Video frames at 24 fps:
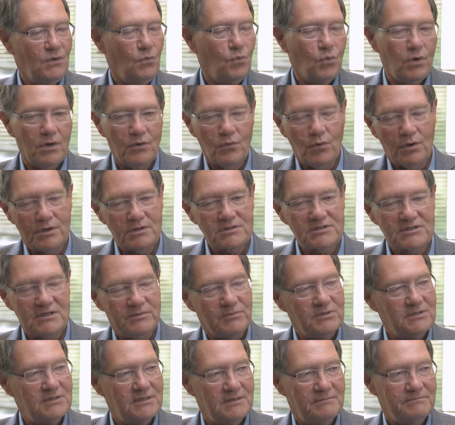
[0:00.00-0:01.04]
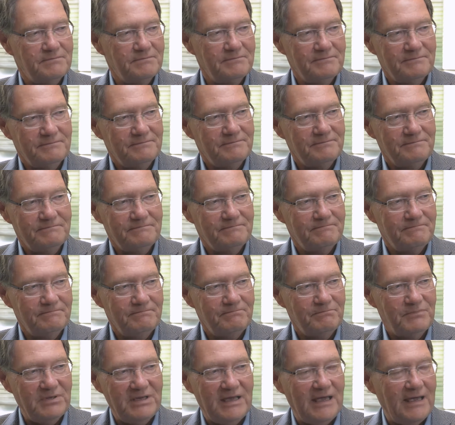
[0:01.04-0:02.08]
What are some of the
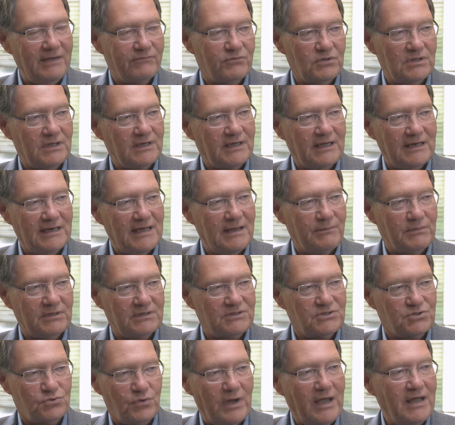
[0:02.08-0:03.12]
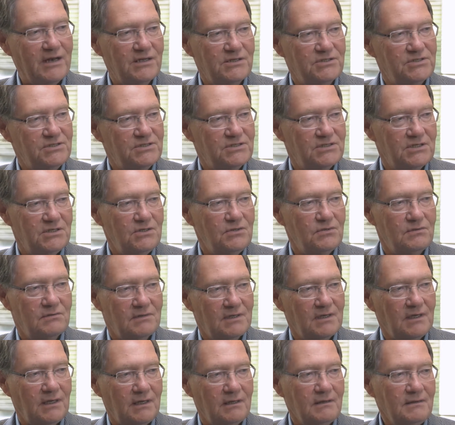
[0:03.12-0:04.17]
behavioral economic strategies that you
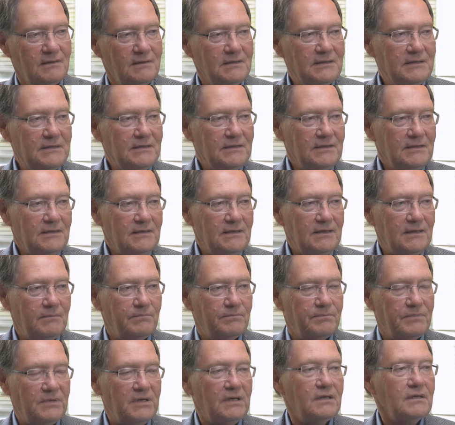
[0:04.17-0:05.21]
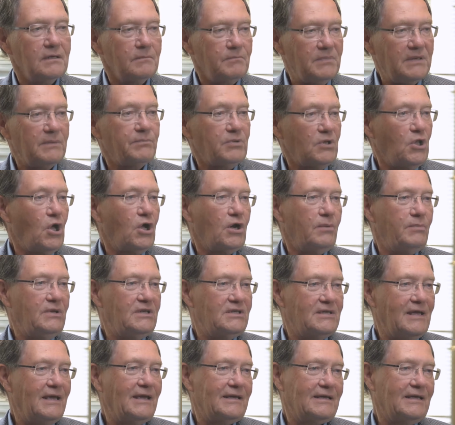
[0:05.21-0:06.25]
think people ought to be
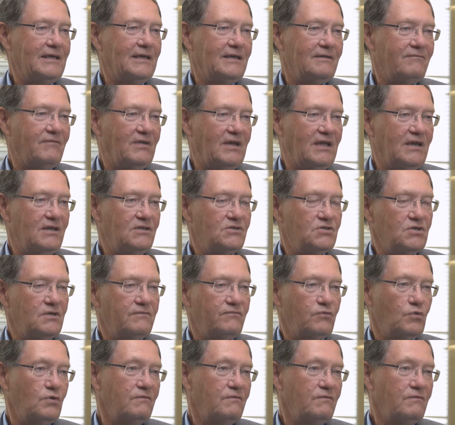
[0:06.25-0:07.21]
taking advantage of, or